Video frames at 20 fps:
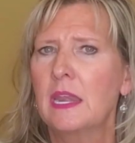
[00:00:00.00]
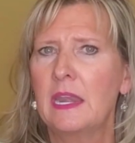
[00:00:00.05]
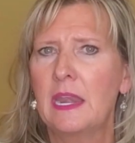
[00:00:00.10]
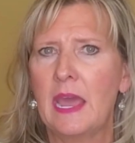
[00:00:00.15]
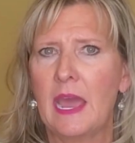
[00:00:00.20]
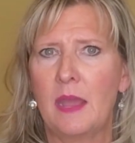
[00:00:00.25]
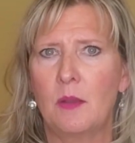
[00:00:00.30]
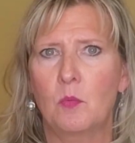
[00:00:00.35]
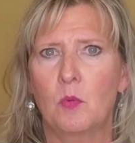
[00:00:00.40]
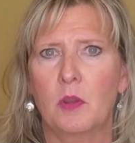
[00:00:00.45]

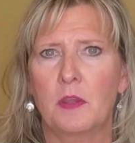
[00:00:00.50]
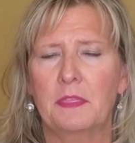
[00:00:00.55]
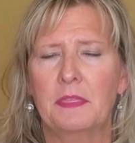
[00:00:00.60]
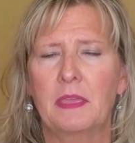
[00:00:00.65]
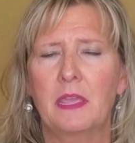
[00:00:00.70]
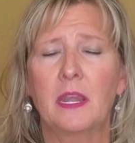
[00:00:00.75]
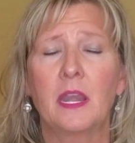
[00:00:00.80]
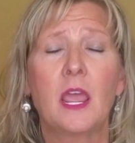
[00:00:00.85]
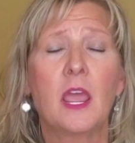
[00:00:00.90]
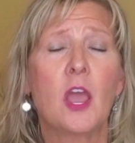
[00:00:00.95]
Not worth
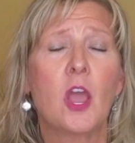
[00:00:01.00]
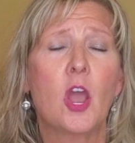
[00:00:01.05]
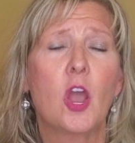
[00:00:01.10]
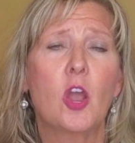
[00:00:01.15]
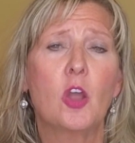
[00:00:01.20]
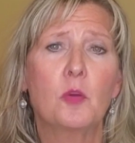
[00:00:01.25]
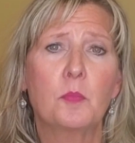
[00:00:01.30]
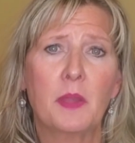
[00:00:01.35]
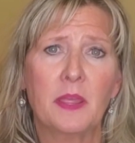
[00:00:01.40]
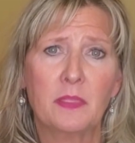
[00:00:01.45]
it.
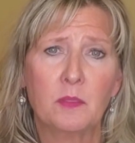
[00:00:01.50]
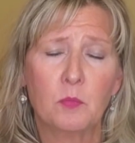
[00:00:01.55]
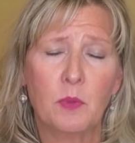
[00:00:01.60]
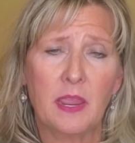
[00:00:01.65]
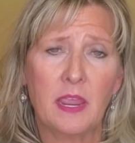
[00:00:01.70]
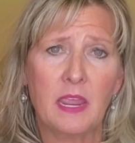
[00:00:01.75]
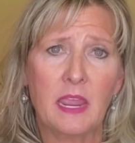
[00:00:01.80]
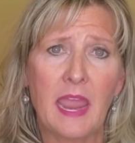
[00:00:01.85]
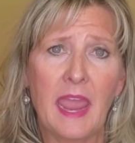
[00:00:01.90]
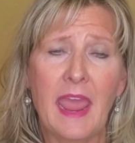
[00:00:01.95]
Oh, by the
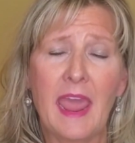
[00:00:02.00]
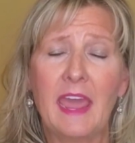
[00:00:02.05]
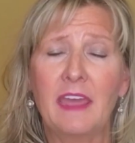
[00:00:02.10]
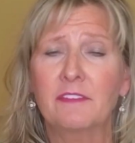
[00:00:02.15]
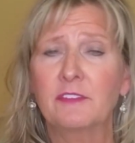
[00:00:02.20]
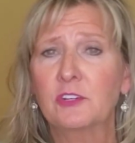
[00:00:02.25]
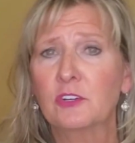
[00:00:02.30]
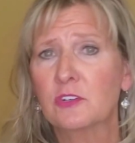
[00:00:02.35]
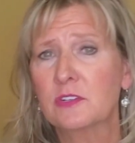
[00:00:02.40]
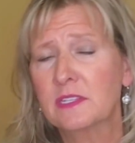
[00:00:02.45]
way,
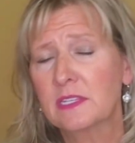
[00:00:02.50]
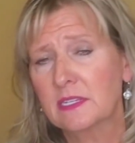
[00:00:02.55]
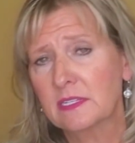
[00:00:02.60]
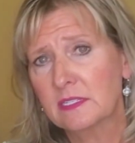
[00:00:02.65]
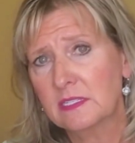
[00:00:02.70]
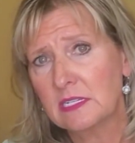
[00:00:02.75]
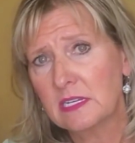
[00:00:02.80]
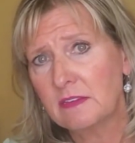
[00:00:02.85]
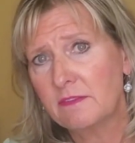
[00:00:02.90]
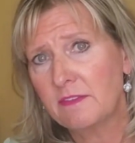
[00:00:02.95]
after
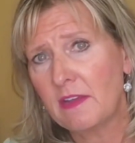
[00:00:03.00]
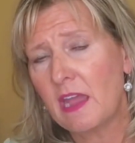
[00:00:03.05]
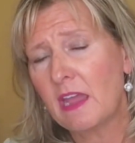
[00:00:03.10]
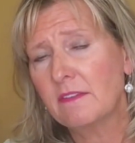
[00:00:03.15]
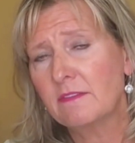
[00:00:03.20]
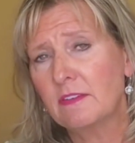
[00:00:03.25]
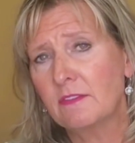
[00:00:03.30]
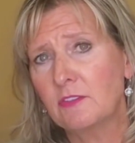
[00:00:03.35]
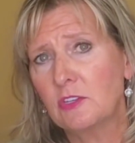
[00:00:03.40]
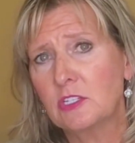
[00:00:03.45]

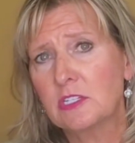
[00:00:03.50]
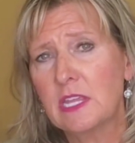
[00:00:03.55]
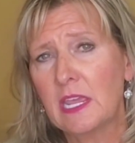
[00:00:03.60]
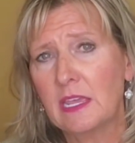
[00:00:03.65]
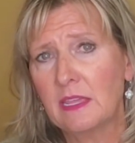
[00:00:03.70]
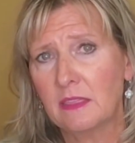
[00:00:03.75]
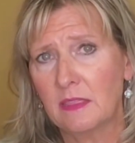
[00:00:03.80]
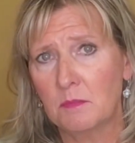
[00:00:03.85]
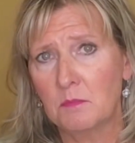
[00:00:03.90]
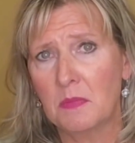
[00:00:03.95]
65, if you
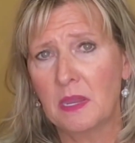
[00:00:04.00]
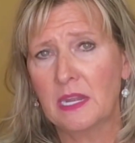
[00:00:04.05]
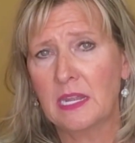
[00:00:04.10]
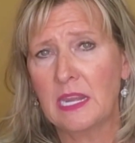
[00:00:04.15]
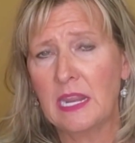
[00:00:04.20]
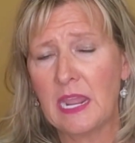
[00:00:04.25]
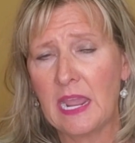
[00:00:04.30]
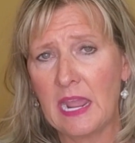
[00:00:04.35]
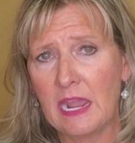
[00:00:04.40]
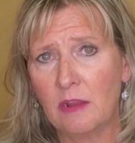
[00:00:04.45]
take the
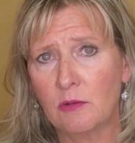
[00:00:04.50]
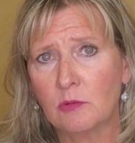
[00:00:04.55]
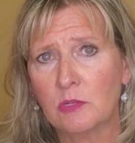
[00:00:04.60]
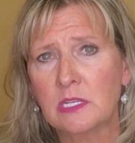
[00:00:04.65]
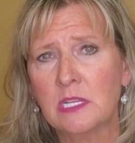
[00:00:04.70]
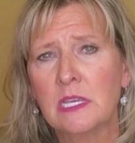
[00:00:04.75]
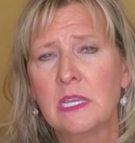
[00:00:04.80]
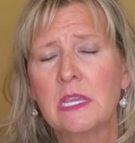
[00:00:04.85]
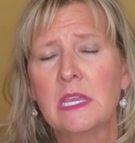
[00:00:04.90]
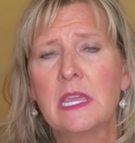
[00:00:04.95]
money
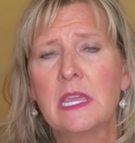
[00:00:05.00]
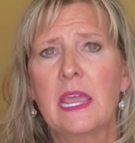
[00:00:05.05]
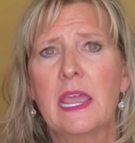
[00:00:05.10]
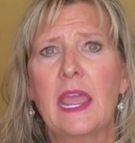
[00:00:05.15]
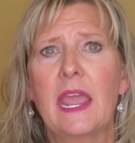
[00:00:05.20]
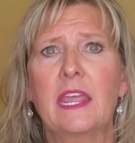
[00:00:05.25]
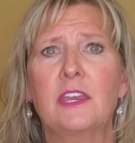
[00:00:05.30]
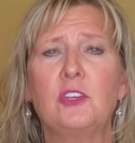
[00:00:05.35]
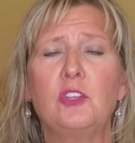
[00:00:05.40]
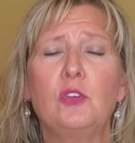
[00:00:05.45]
out
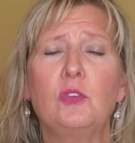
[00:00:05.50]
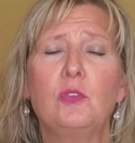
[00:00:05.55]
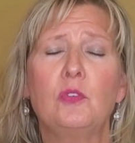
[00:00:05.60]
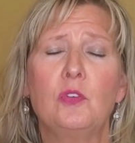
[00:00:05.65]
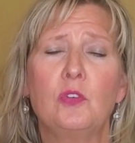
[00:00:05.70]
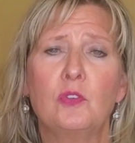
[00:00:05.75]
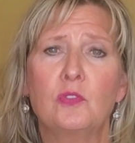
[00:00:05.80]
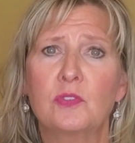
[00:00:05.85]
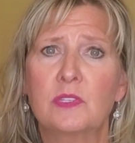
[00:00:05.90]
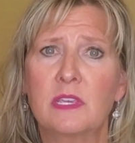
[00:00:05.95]
and you
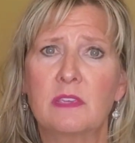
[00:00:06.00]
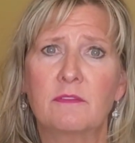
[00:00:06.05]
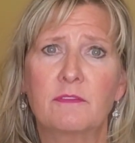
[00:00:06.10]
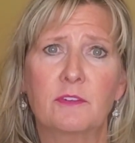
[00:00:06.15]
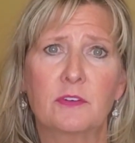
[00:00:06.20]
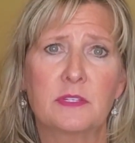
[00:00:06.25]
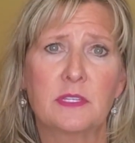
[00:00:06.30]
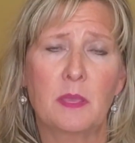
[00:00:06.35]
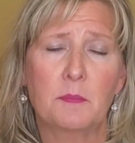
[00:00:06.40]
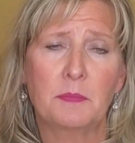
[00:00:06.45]
use it
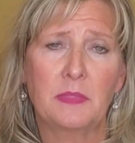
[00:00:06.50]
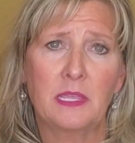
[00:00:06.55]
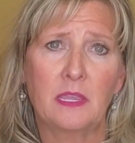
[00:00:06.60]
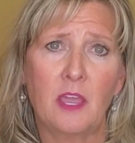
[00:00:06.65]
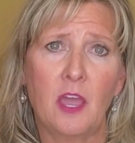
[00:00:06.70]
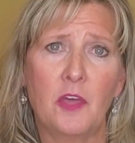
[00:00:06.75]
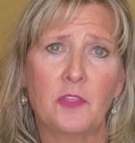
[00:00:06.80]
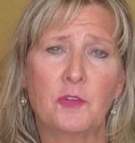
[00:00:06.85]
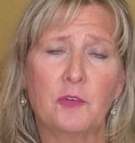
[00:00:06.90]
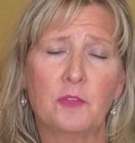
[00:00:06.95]
for something
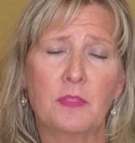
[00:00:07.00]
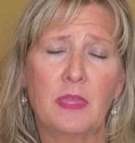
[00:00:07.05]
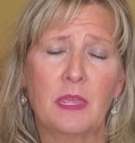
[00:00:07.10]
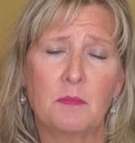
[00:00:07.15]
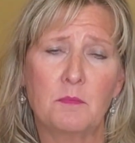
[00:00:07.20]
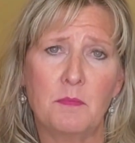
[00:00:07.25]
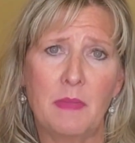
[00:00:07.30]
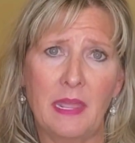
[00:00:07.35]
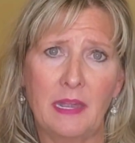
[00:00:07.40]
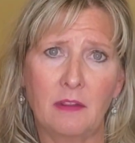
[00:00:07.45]
other than
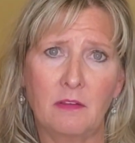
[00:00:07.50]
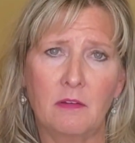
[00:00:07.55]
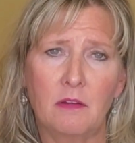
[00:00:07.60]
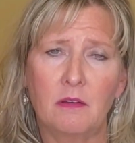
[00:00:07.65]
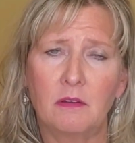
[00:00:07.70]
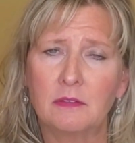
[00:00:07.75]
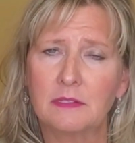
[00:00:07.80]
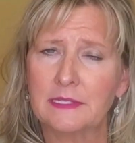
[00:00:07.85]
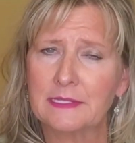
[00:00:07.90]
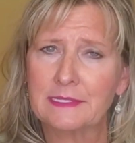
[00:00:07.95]

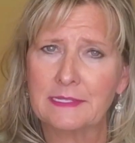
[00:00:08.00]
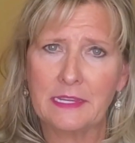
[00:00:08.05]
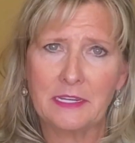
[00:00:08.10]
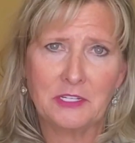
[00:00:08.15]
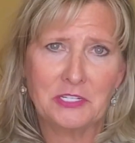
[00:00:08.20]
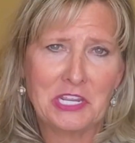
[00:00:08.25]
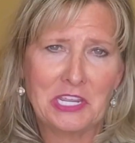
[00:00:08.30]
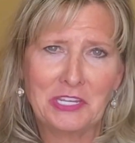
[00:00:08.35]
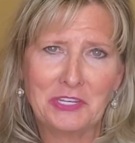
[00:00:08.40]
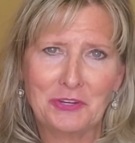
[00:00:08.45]
medical, let's say
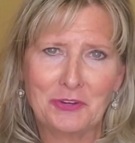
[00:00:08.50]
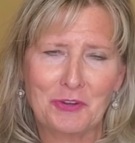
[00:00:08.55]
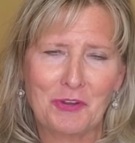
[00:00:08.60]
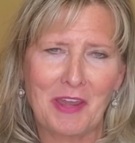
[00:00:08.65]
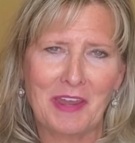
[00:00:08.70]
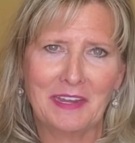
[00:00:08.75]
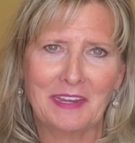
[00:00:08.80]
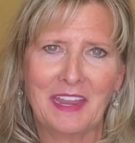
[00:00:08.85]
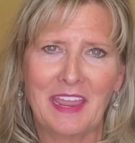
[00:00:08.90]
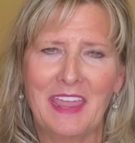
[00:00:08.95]
you take your
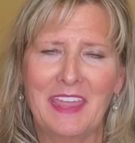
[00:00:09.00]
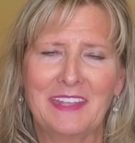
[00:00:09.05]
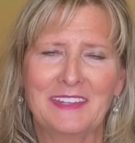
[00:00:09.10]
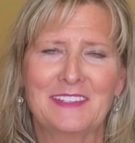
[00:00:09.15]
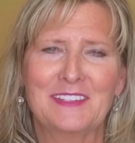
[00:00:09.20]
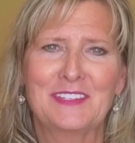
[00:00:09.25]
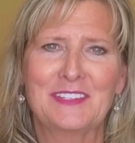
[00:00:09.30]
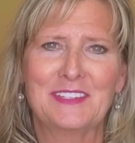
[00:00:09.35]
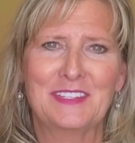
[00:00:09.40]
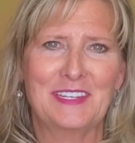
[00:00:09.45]

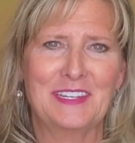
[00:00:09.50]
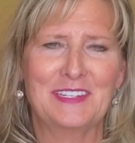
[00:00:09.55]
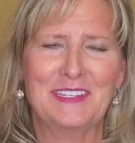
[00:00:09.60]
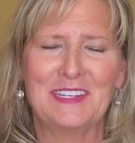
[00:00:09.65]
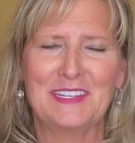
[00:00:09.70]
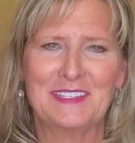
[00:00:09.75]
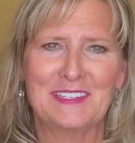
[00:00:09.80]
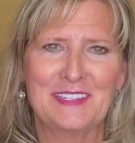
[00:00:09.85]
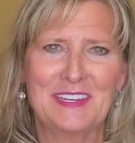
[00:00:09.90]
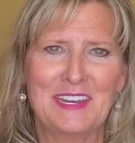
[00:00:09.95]
grandkids to
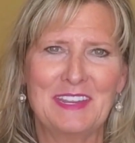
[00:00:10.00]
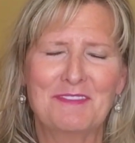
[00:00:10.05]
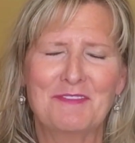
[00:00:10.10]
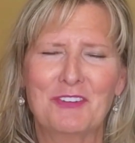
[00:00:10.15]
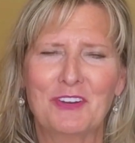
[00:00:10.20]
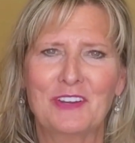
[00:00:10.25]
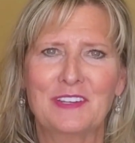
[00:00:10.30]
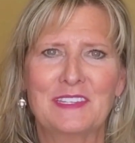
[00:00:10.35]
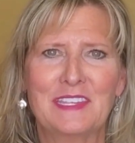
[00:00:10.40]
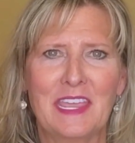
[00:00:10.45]
Disney,
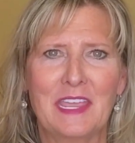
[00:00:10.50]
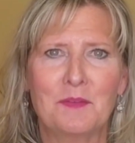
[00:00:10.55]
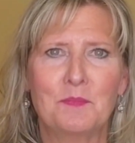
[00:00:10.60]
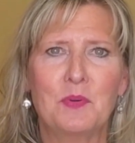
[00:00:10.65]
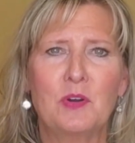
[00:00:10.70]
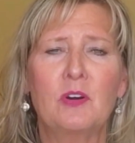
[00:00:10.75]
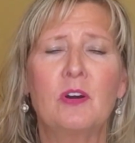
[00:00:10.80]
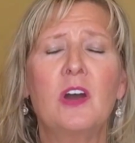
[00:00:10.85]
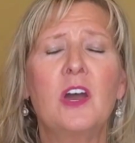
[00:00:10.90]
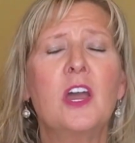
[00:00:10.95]
for
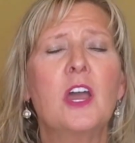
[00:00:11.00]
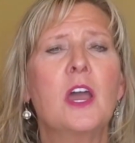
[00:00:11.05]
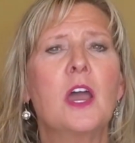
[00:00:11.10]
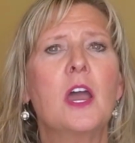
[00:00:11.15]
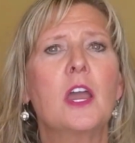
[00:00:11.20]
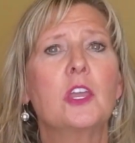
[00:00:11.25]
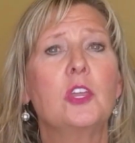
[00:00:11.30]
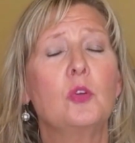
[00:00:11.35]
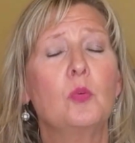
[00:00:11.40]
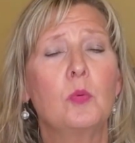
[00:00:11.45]
example,
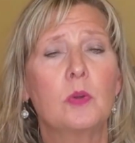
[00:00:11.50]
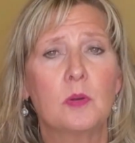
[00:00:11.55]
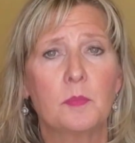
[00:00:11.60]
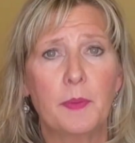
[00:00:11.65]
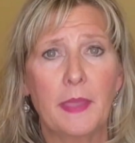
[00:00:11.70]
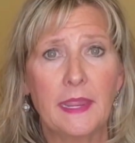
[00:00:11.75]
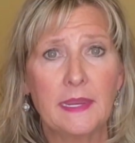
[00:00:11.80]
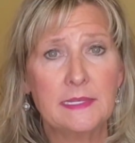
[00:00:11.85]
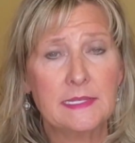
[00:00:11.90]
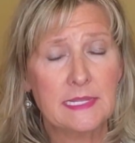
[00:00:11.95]
you will
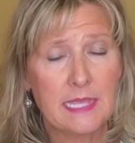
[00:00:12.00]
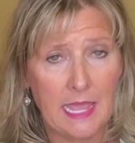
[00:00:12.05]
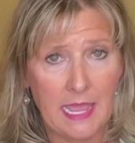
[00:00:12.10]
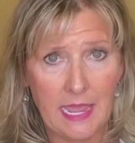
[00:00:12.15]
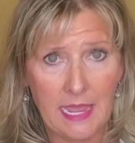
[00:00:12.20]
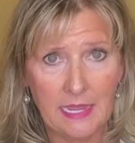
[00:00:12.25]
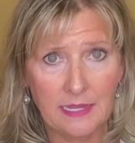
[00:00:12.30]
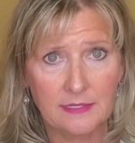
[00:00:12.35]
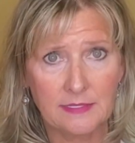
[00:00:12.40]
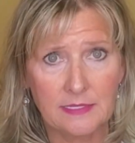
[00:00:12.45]
pay
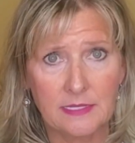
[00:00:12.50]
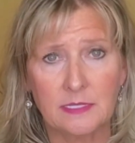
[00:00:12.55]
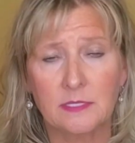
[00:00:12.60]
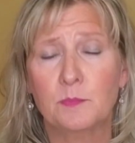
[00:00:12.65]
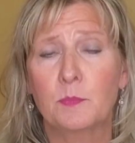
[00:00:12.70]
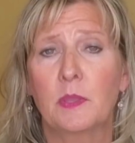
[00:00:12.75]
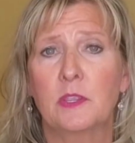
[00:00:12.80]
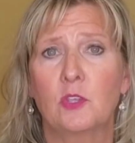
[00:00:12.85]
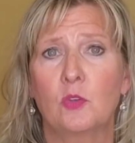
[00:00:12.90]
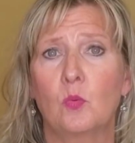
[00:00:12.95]
taxes,
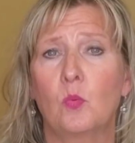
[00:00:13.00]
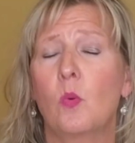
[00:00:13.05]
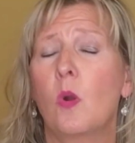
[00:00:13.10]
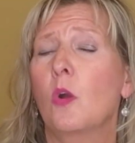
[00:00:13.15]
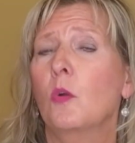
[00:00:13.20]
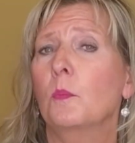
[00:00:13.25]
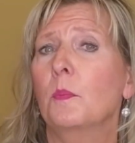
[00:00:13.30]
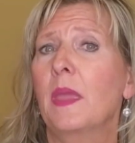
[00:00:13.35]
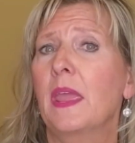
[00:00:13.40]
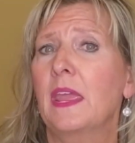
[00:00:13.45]
but you
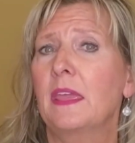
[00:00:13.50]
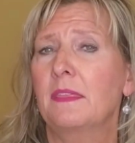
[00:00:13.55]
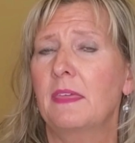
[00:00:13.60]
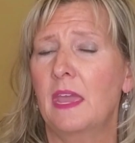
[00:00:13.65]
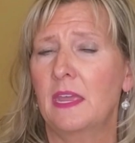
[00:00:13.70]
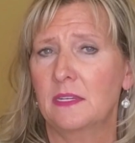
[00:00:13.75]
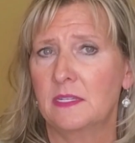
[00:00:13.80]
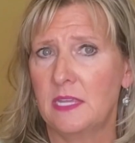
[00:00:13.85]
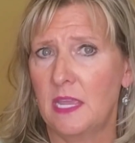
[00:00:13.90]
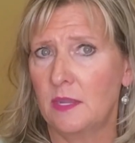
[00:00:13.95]
won't pay
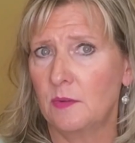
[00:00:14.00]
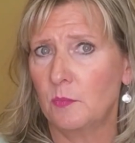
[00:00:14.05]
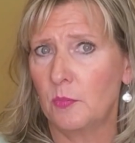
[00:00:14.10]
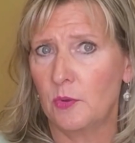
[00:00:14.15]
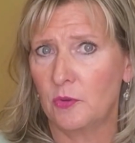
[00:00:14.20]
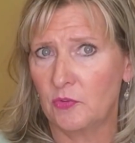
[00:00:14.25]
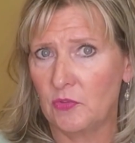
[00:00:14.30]
that 10%